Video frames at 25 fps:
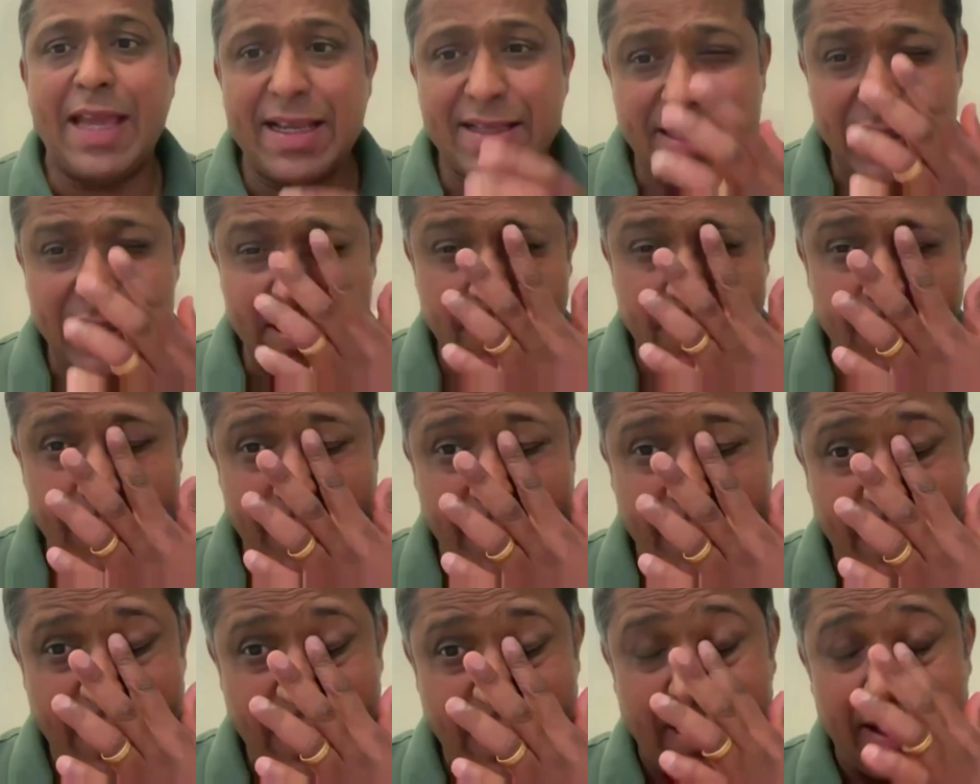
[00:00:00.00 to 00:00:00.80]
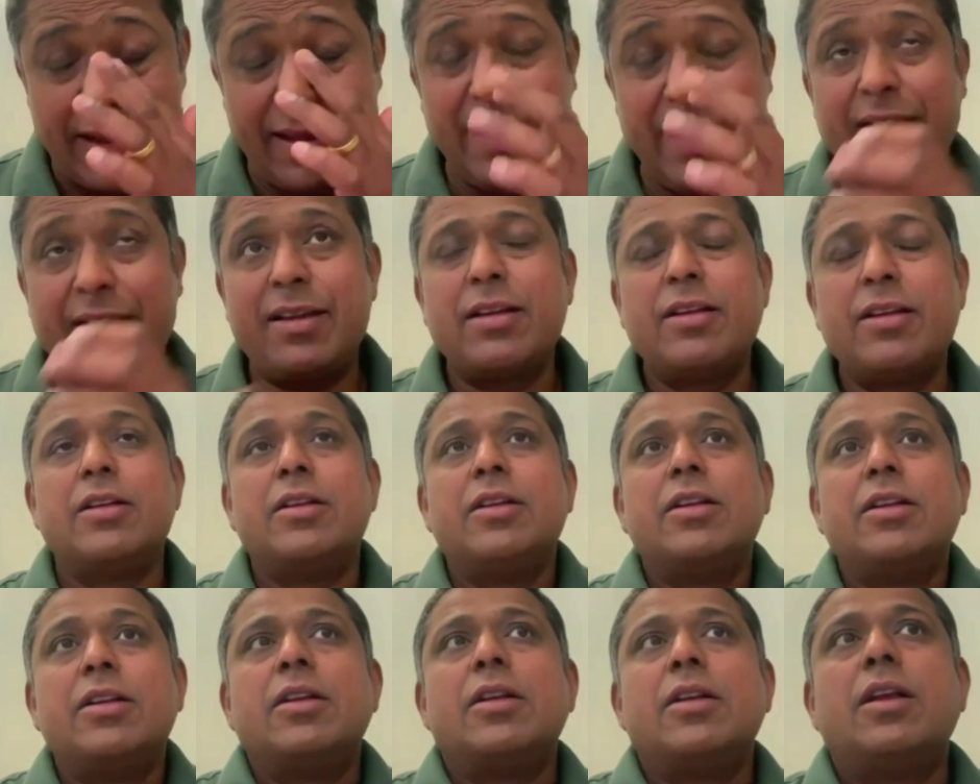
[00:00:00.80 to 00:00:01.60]
thanks, Antonia. I think
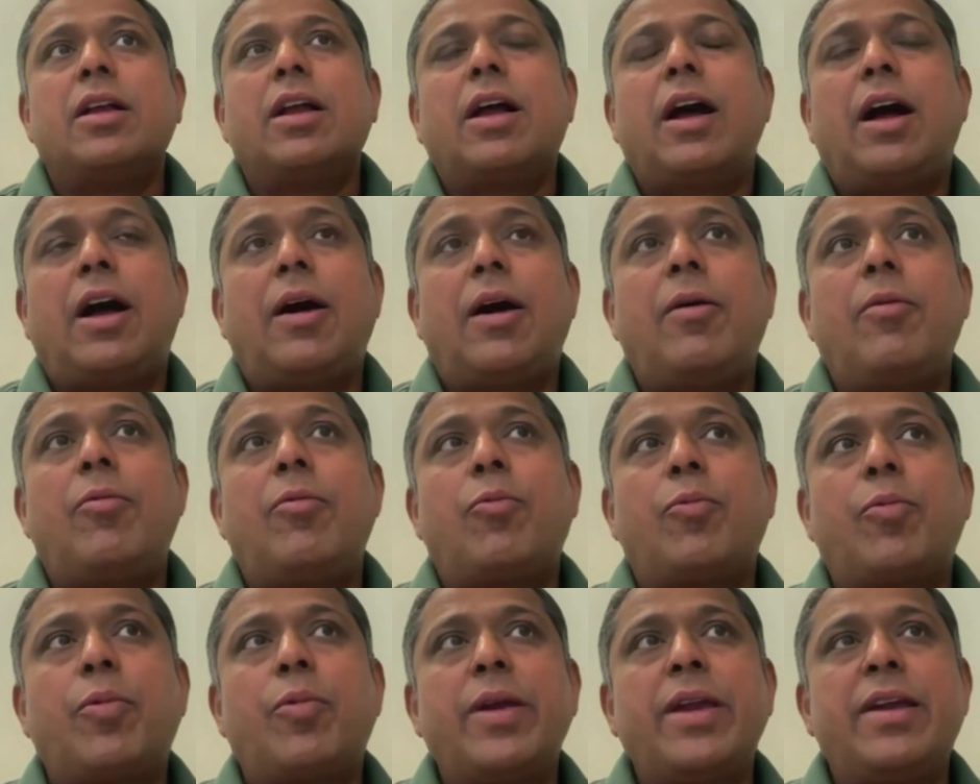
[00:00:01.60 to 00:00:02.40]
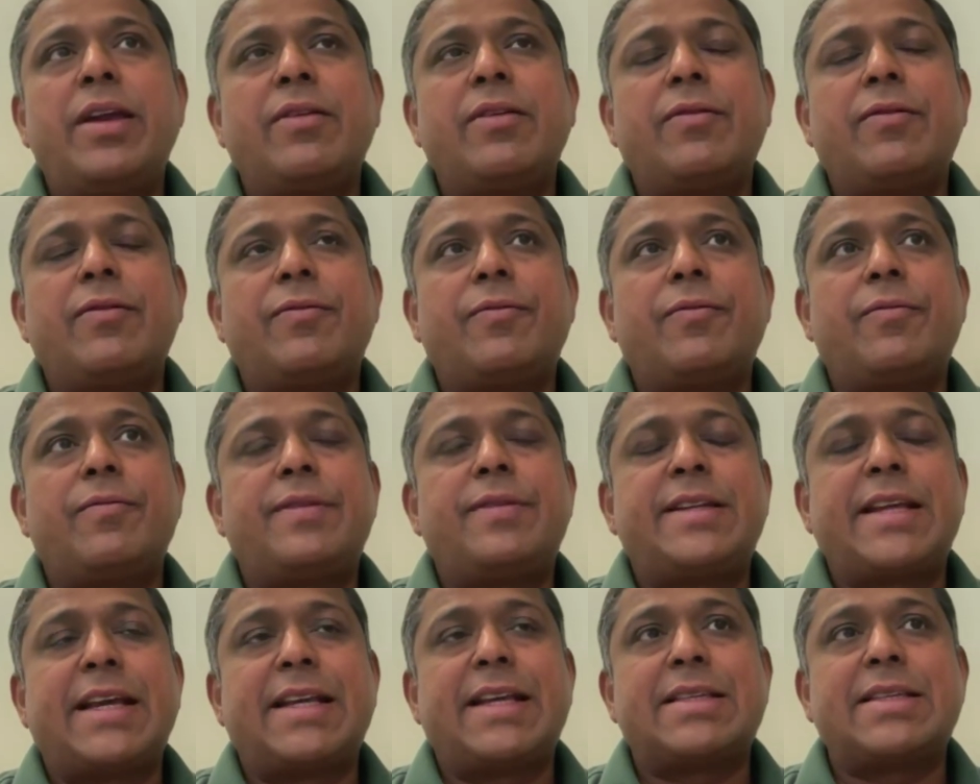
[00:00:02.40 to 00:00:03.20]
we have
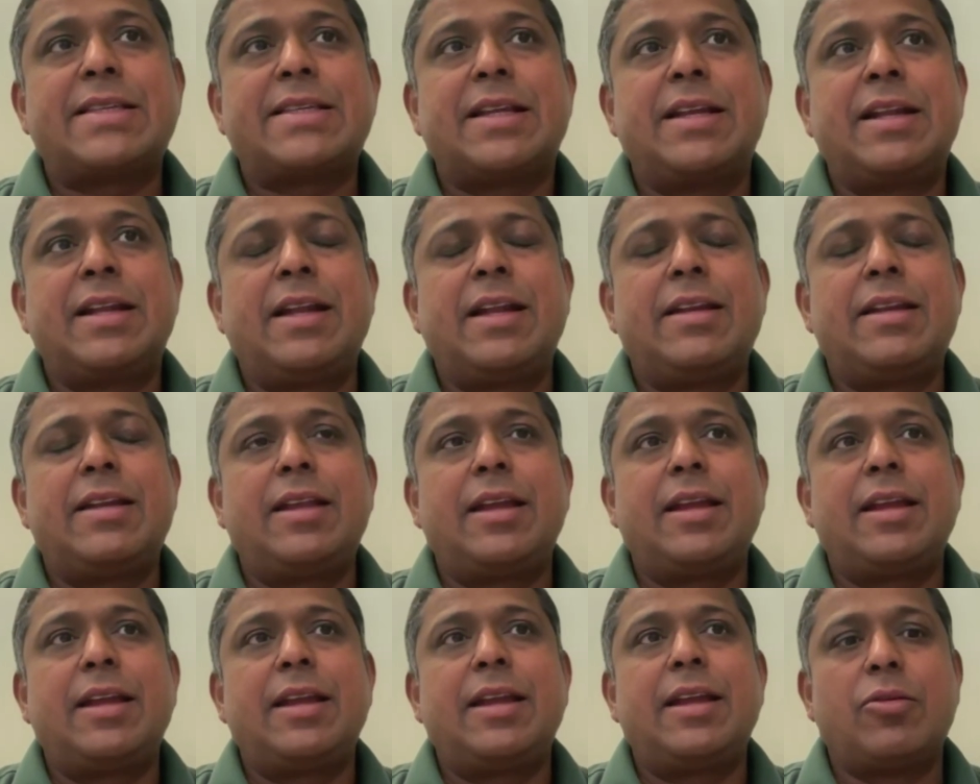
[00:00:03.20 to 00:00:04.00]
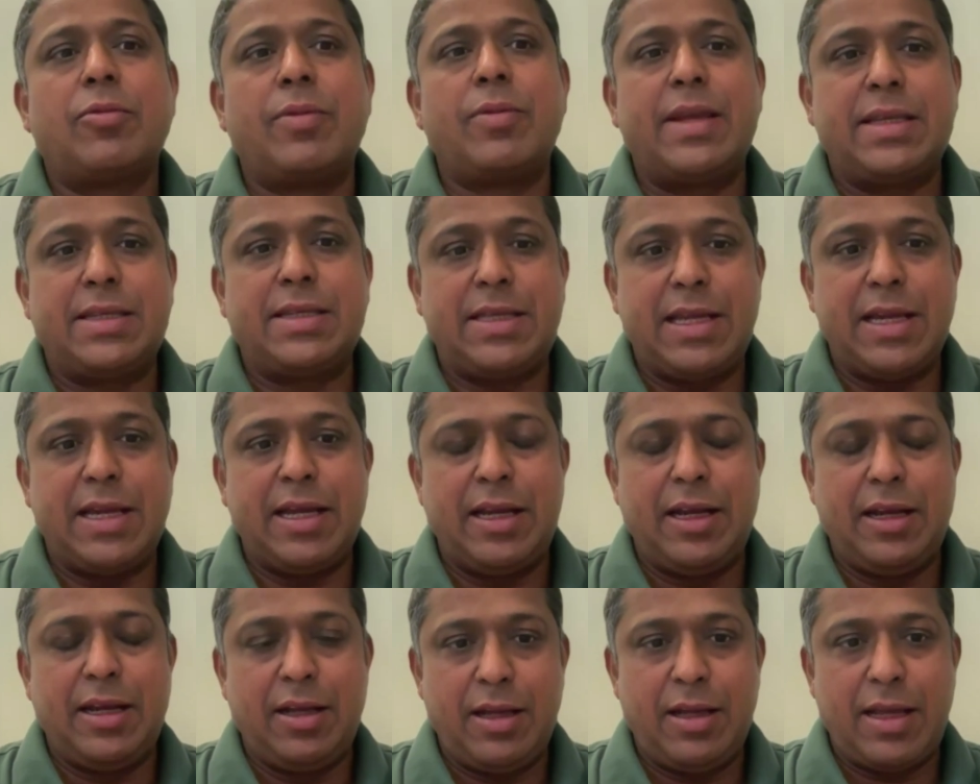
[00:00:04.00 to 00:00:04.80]
tested it in
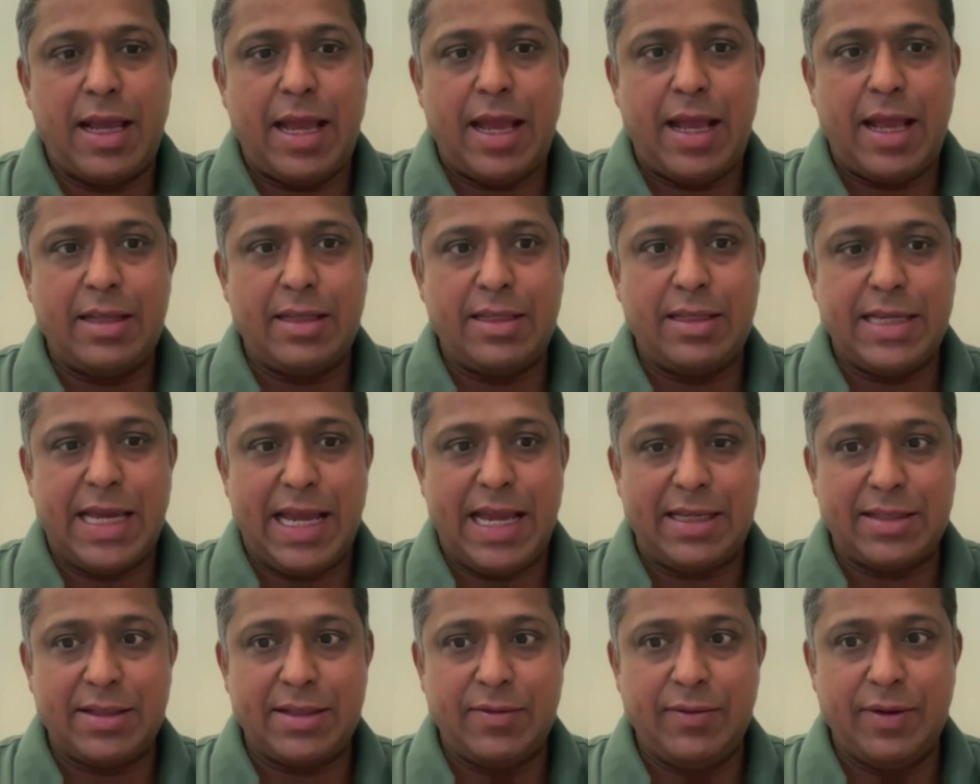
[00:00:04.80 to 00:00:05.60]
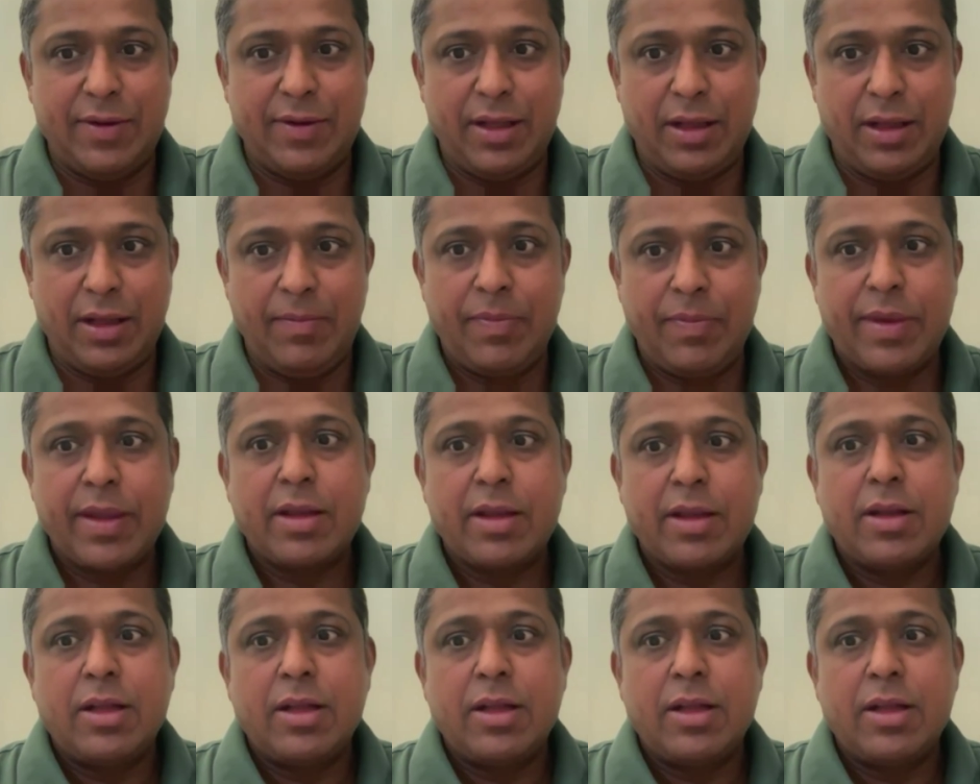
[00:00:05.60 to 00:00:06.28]
Louisiana and Jacksonville.